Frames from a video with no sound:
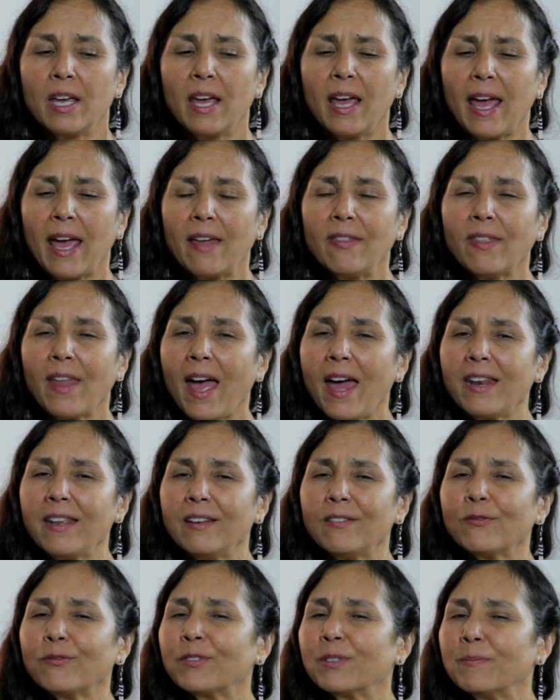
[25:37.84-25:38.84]
And that
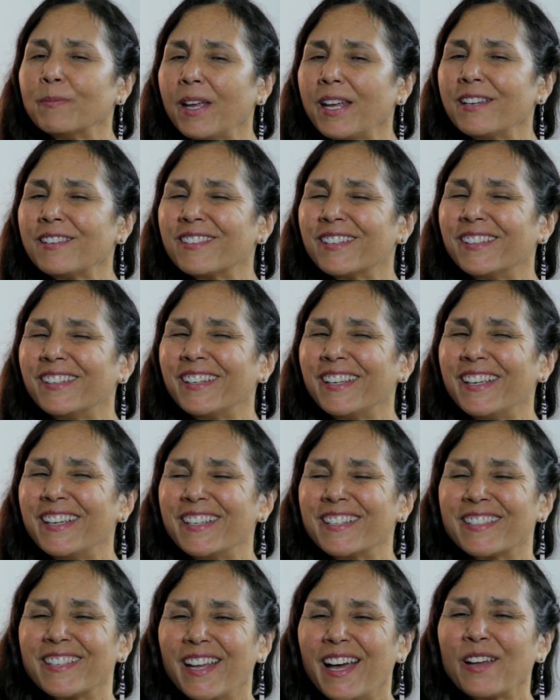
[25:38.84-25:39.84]
information
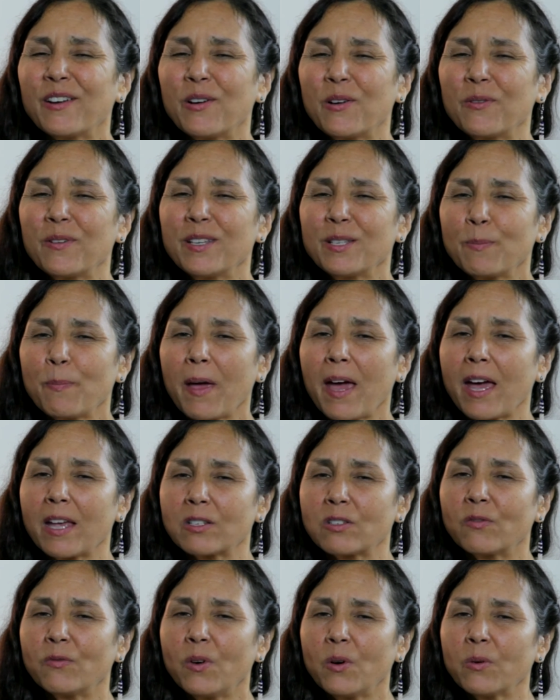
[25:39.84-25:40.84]
is not always
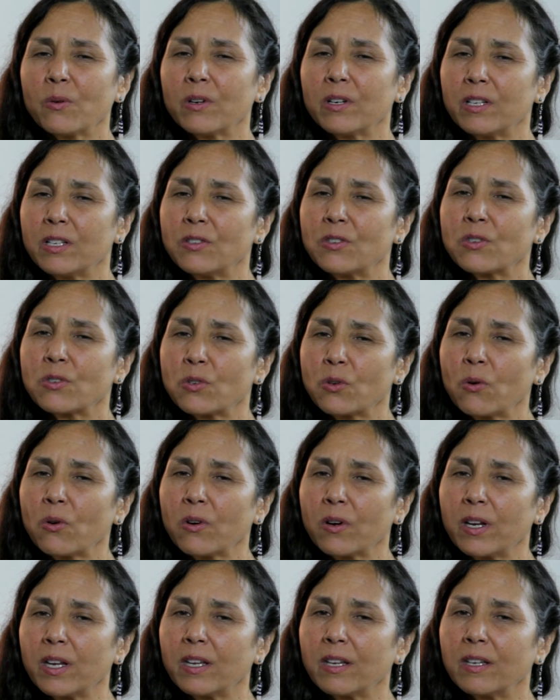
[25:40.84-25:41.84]
passed forward in
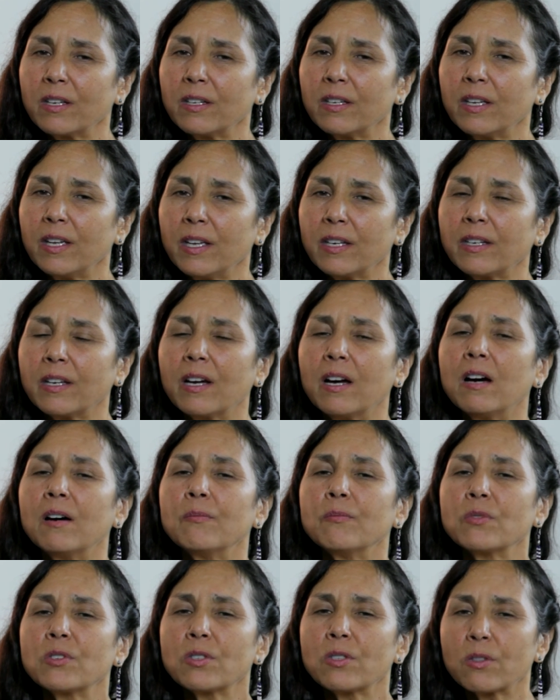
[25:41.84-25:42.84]
story. It
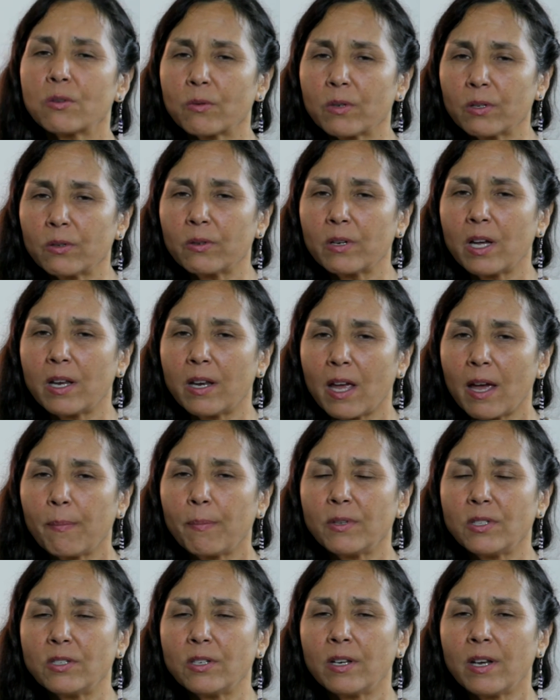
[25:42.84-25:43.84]
comes through an
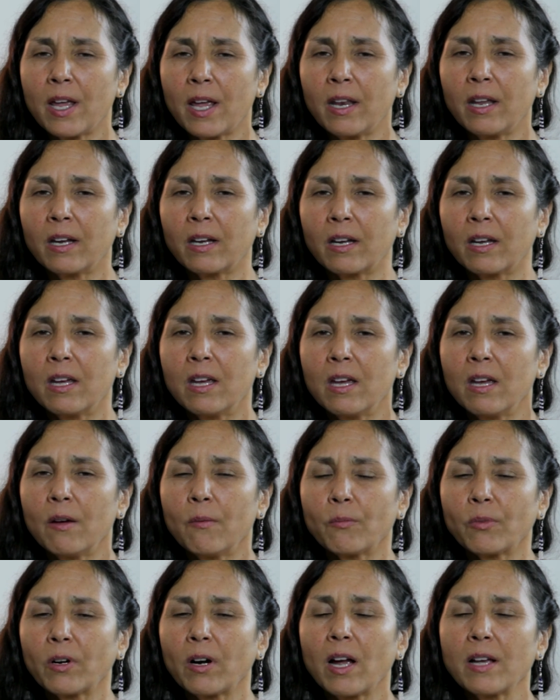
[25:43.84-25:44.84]
epigenetic
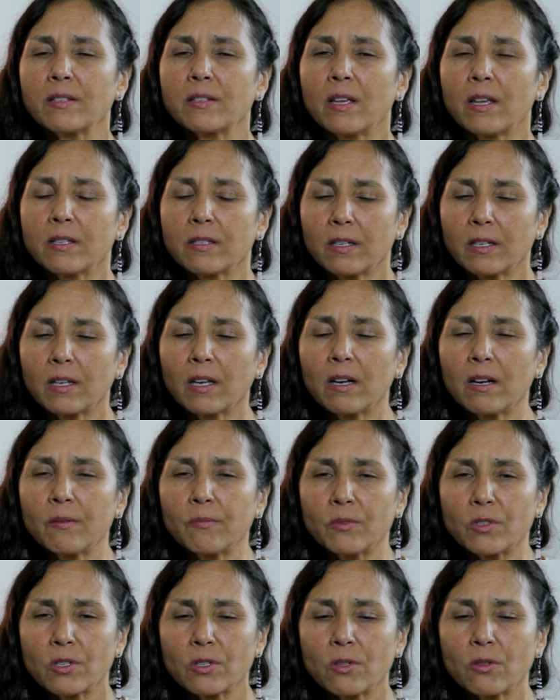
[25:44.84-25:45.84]
process. It
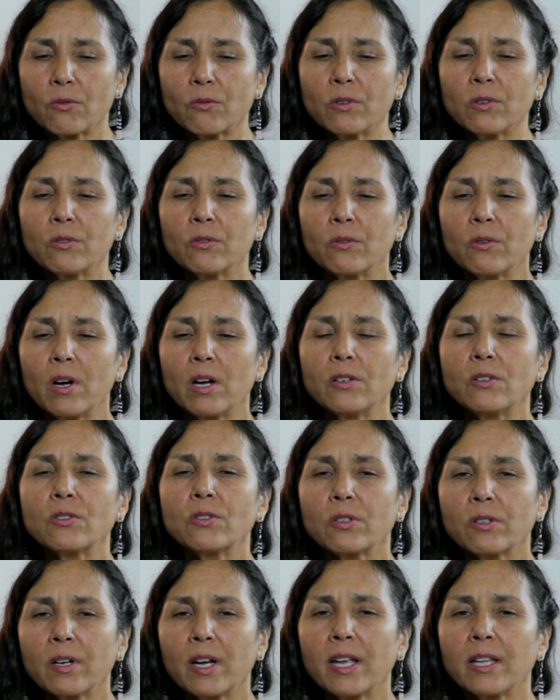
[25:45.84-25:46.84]
comes through a
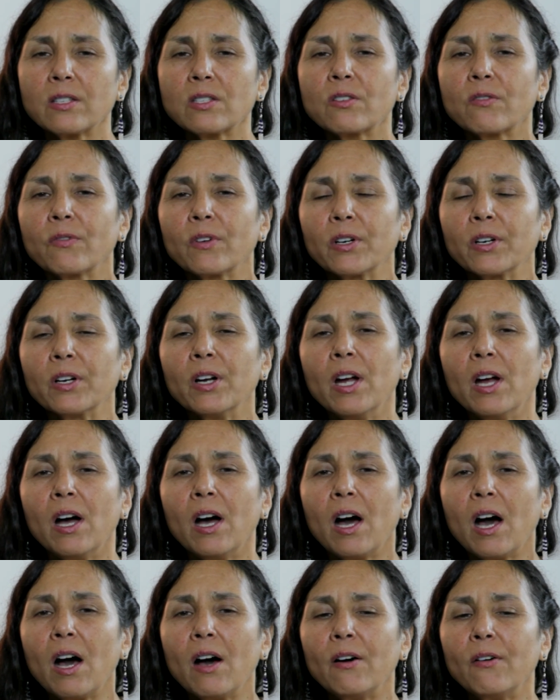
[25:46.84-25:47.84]
transfer
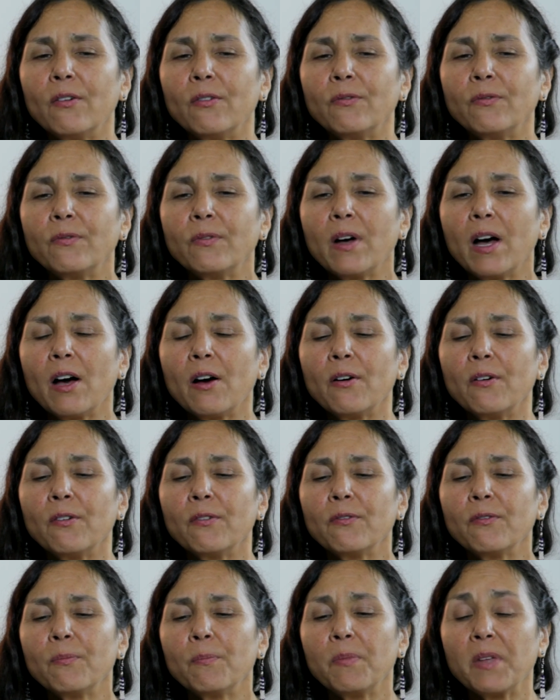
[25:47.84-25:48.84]
of
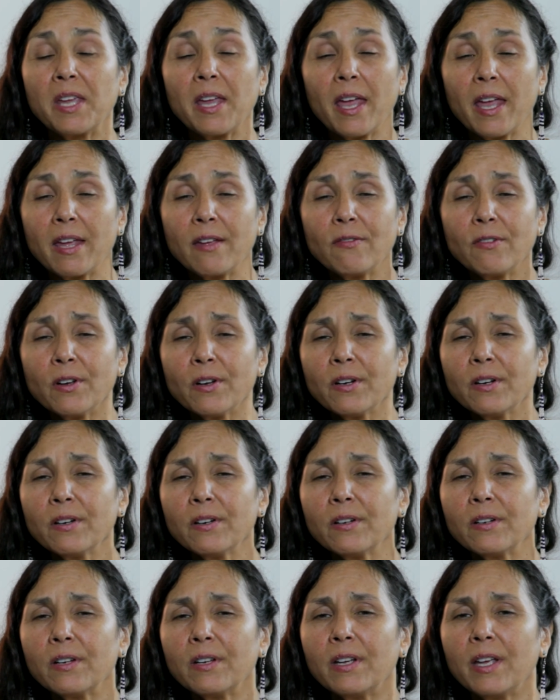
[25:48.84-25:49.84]
behavior
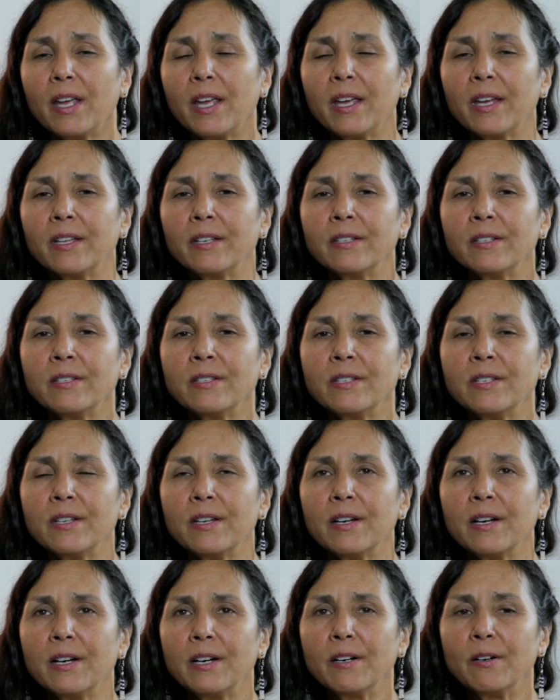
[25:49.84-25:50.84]
and
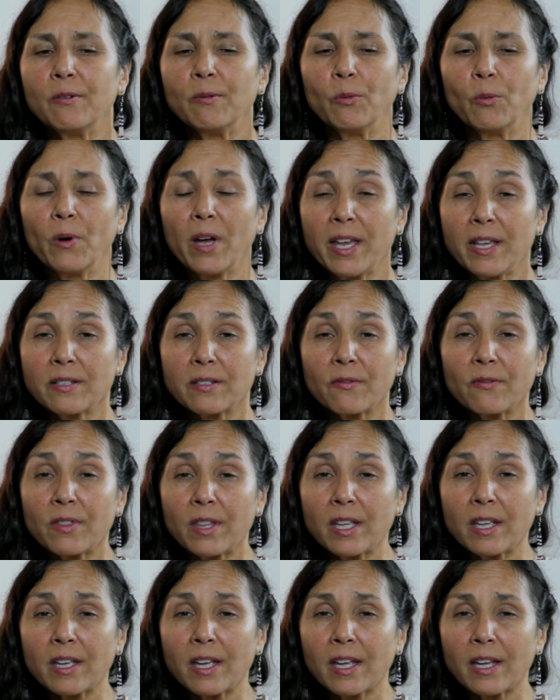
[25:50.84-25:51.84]
ways of
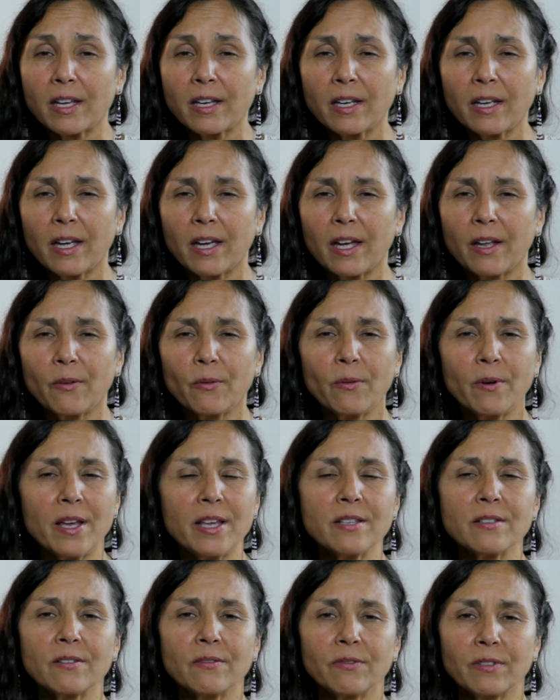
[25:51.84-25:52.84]
thinking and
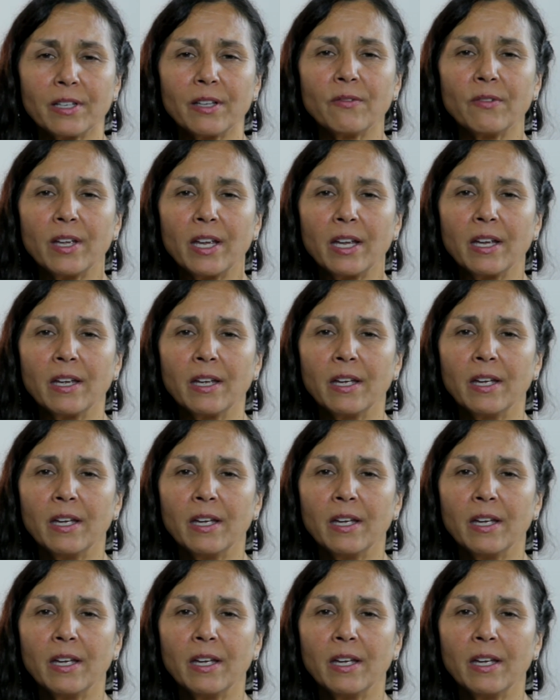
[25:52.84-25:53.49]
ways of living.